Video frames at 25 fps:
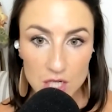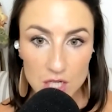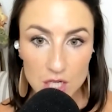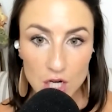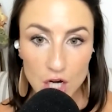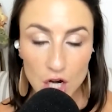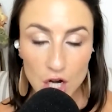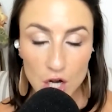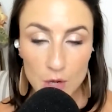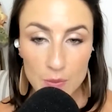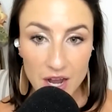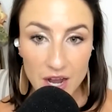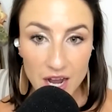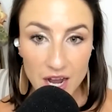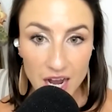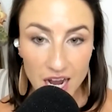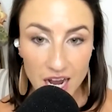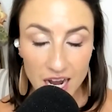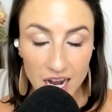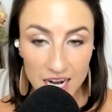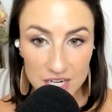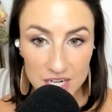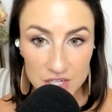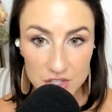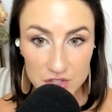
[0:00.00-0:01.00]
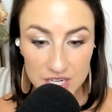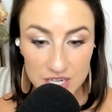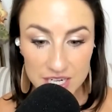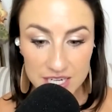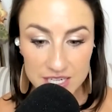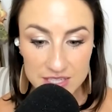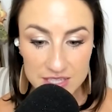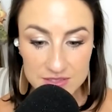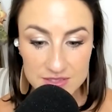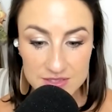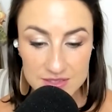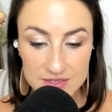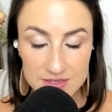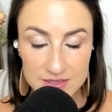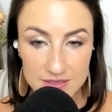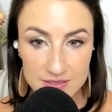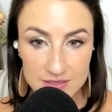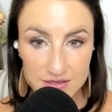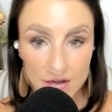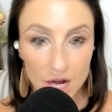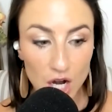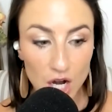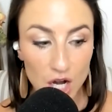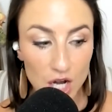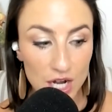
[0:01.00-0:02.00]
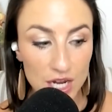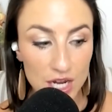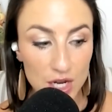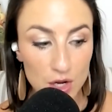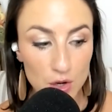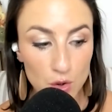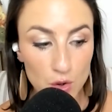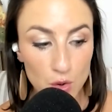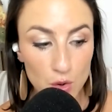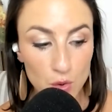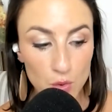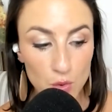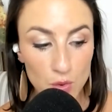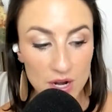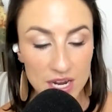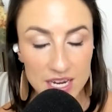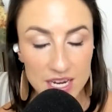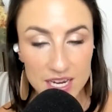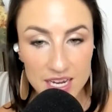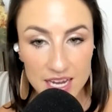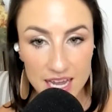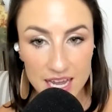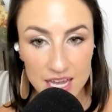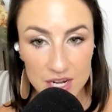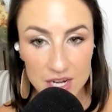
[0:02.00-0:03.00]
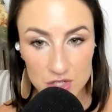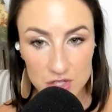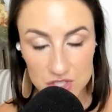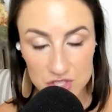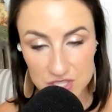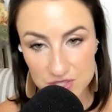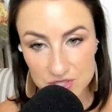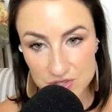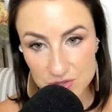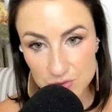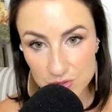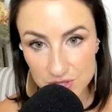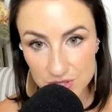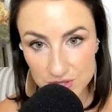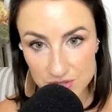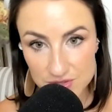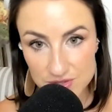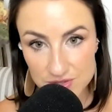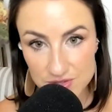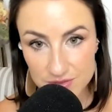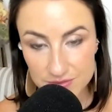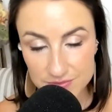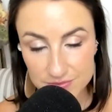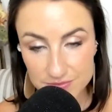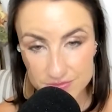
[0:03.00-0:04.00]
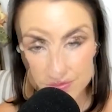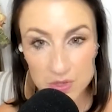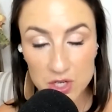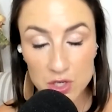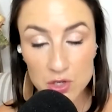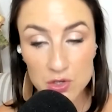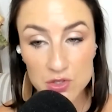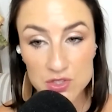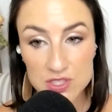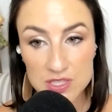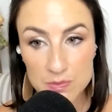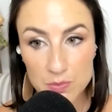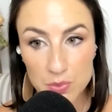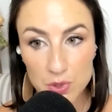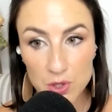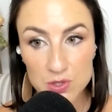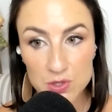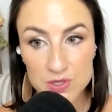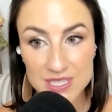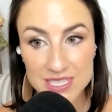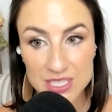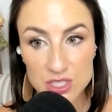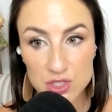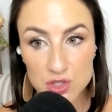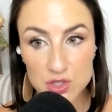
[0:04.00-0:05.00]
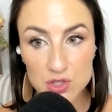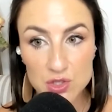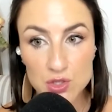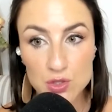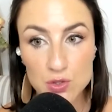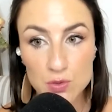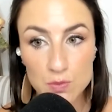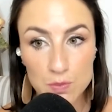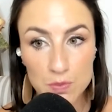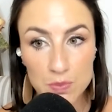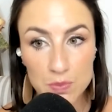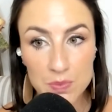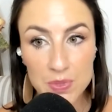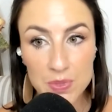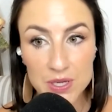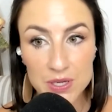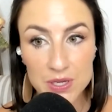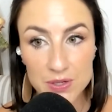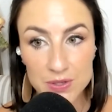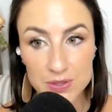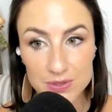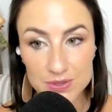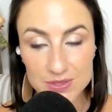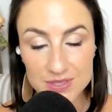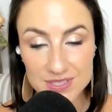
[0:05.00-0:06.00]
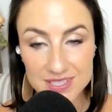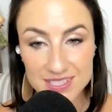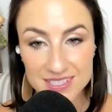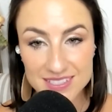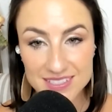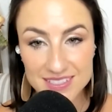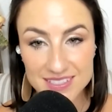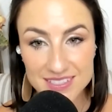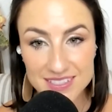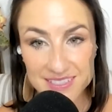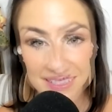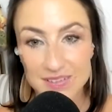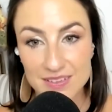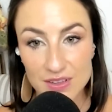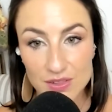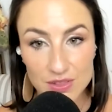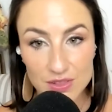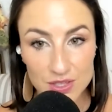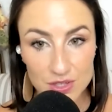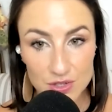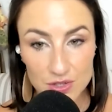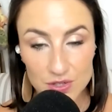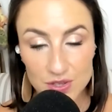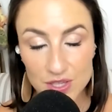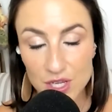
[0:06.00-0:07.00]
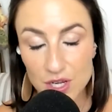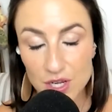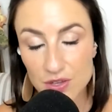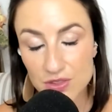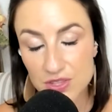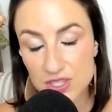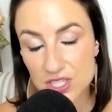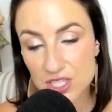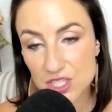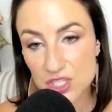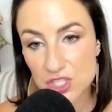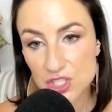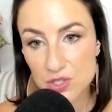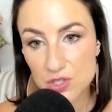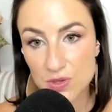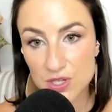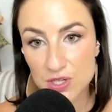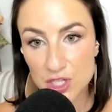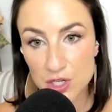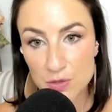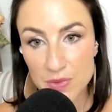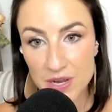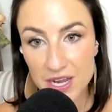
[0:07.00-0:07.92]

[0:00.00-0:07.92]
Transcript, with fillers: Carbohydrates are a quick energy source. We're using protein to build literally all the tissue in your